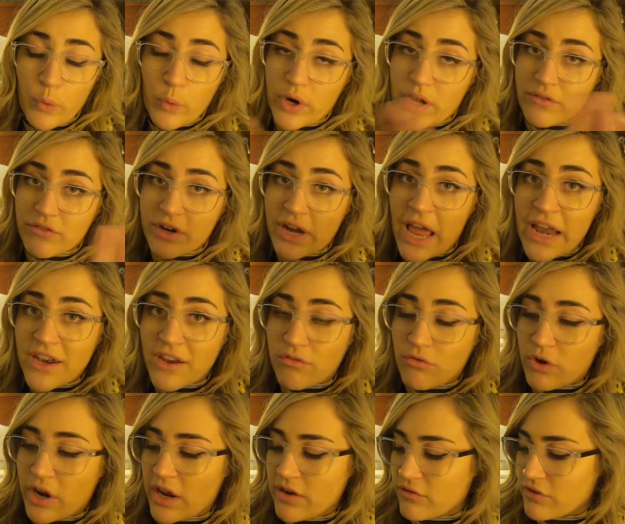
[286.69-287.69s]
Whatever, end
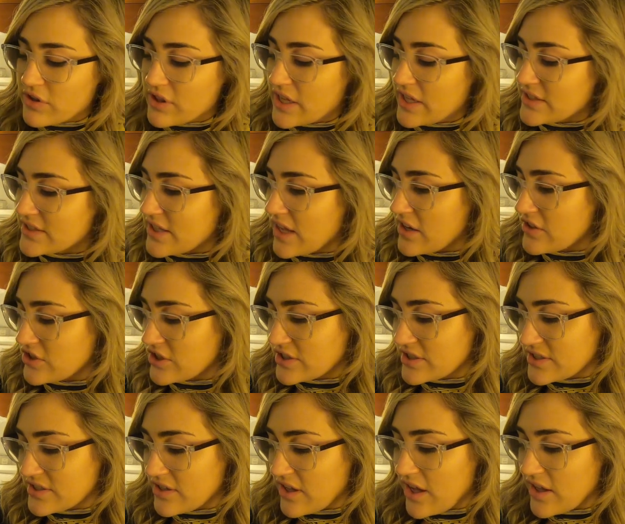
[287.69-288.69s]
of rant for this. I
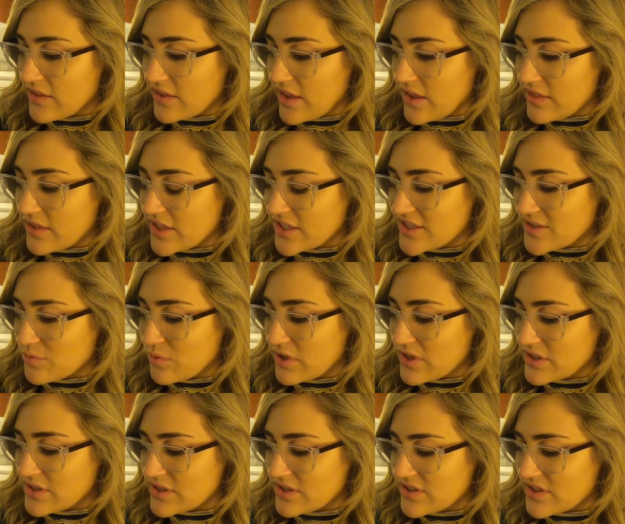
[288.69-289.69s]
just thought that this
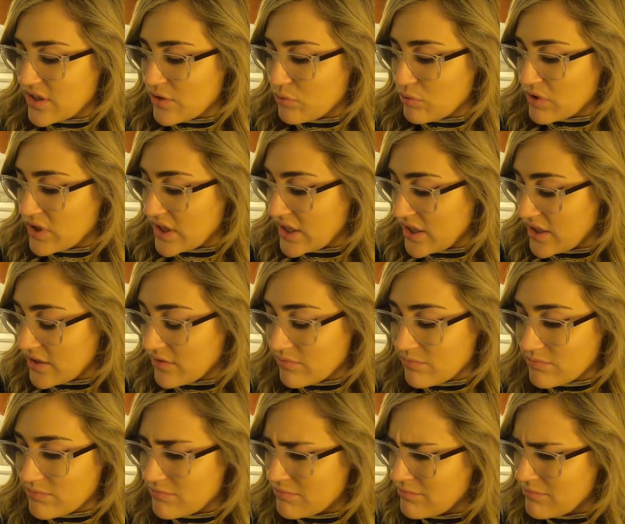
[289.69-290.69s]
was a really
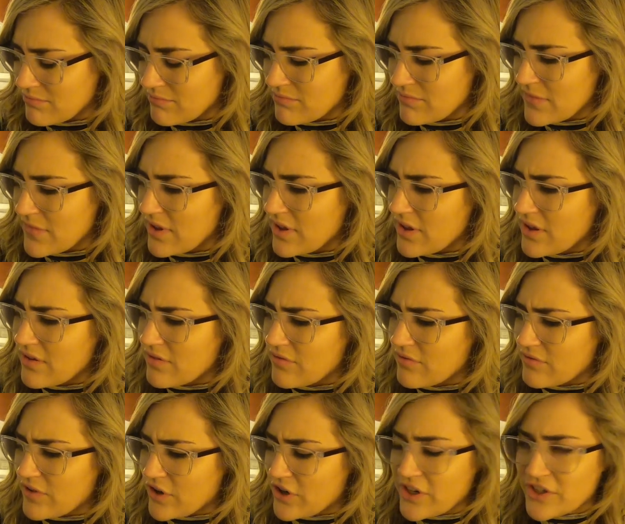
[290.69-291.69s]

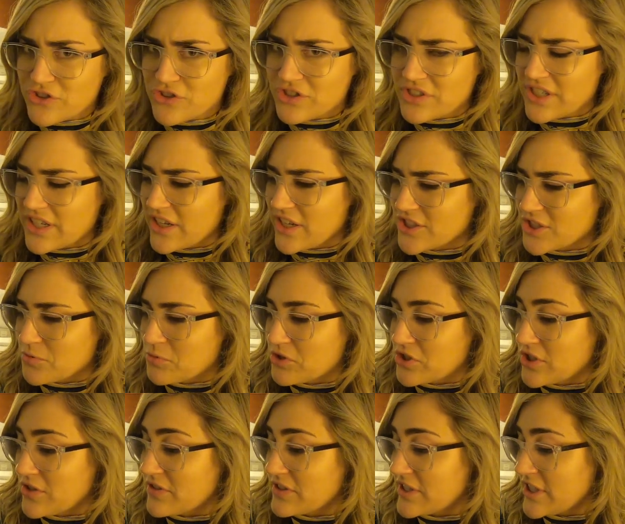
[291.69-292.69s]
very interesting customer
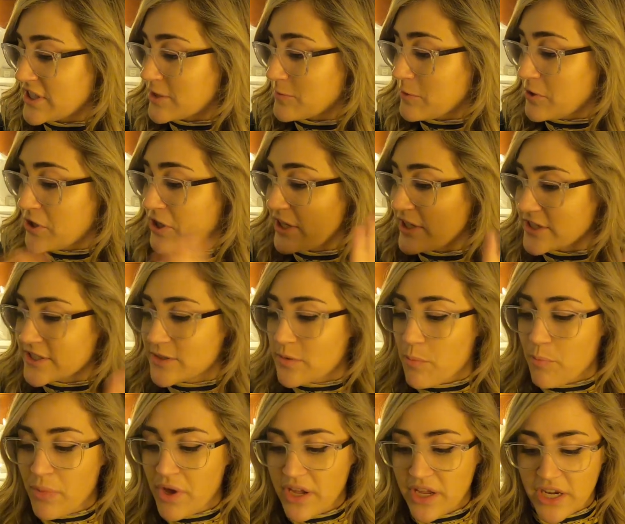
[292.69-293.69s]
service experience.
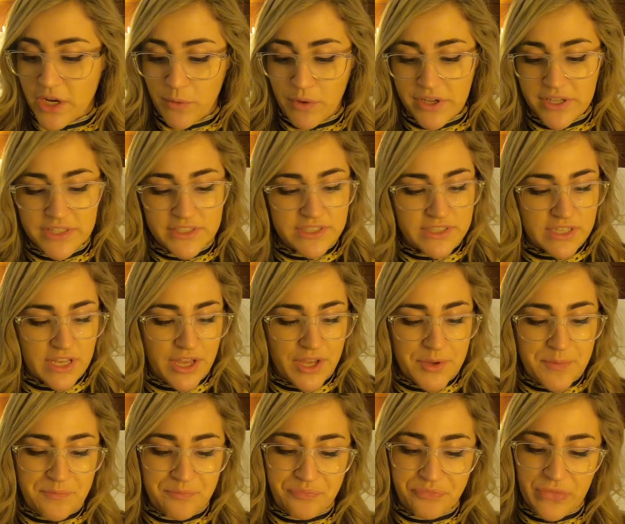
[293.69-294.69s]
But anyways,
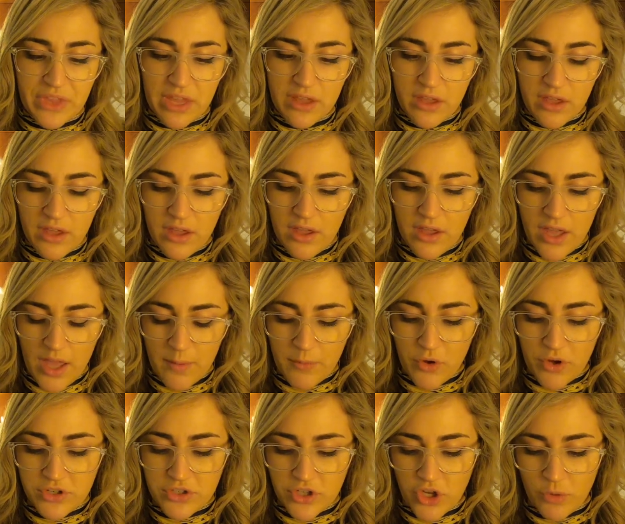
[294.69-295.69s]

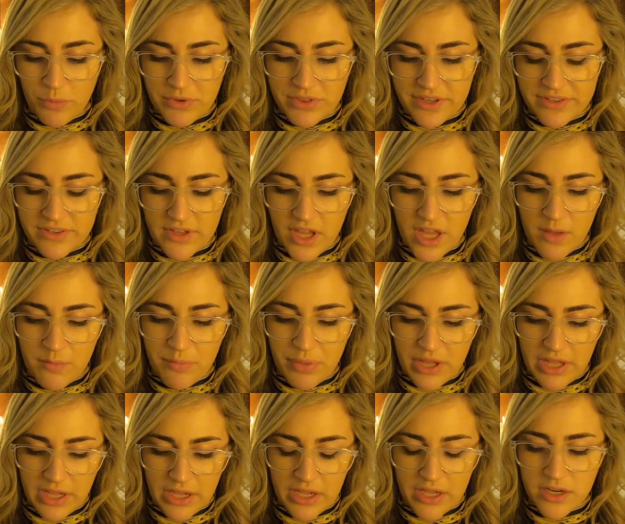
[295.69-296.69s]
going to open this up
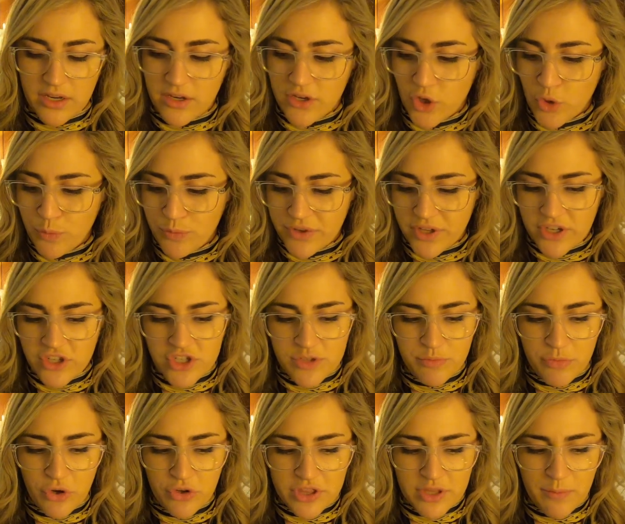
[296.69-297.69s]
and oops, I
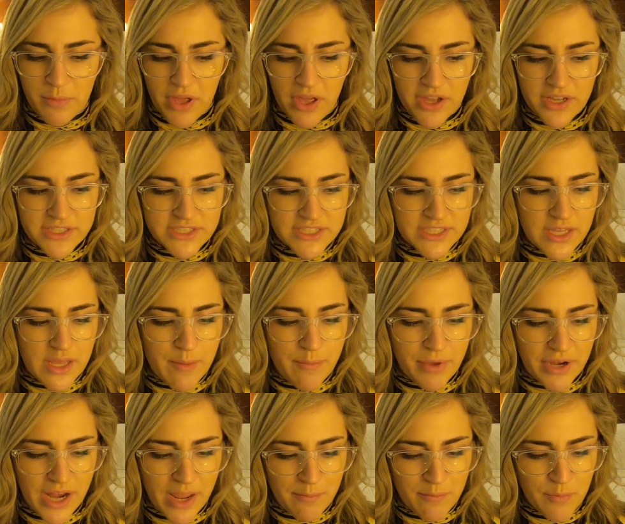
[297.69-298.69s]
just broke the box.
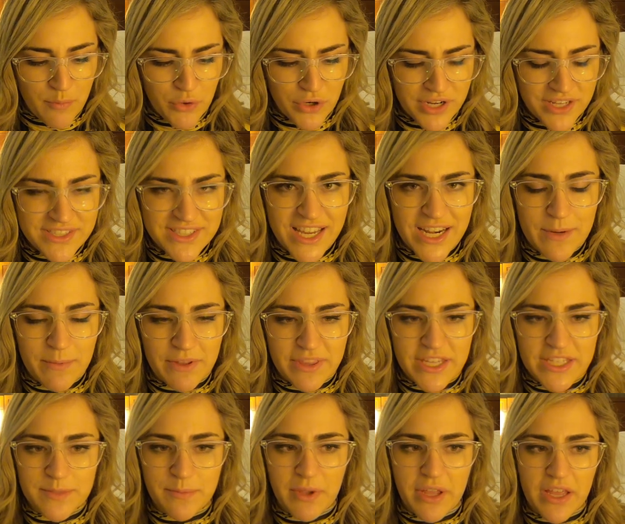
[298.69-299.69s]
But I'm pretty excited about
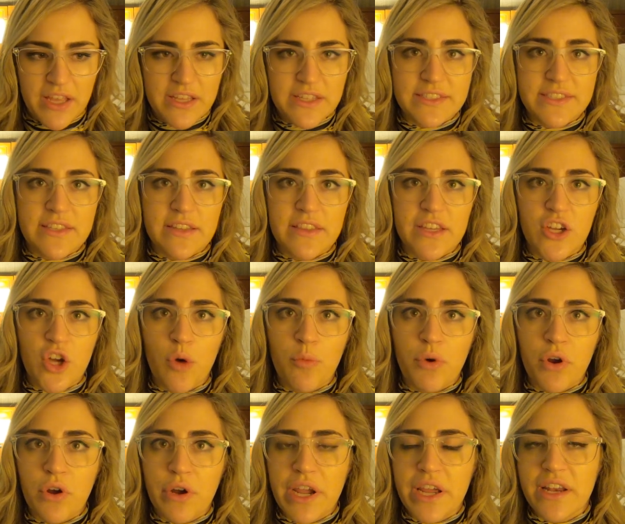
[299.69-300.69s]
this because the
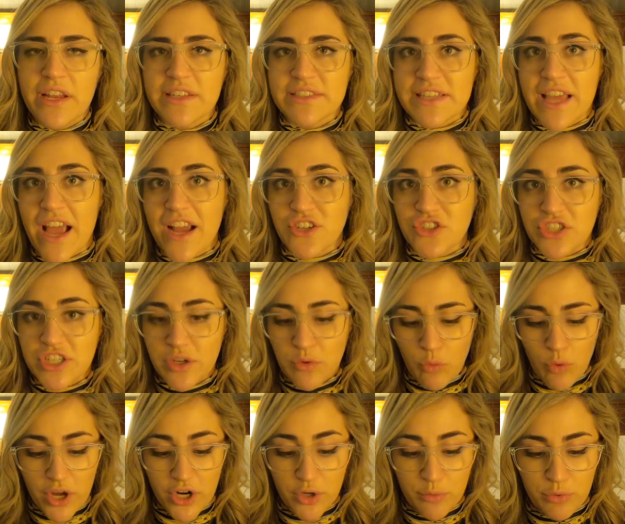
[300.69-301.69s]
GoPro 8 is actually
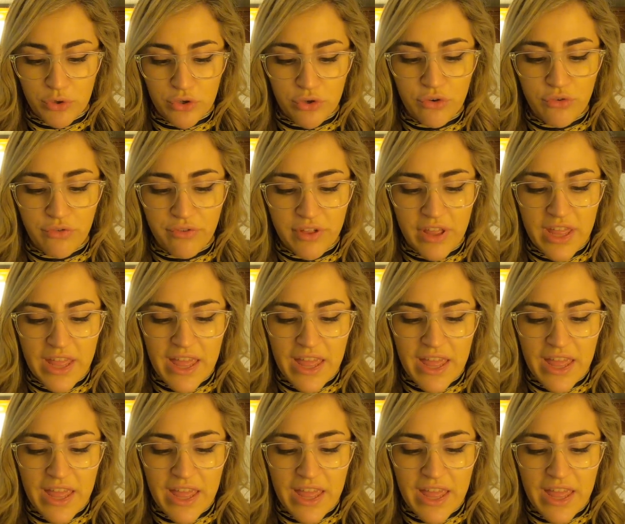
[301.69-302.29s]
waterproof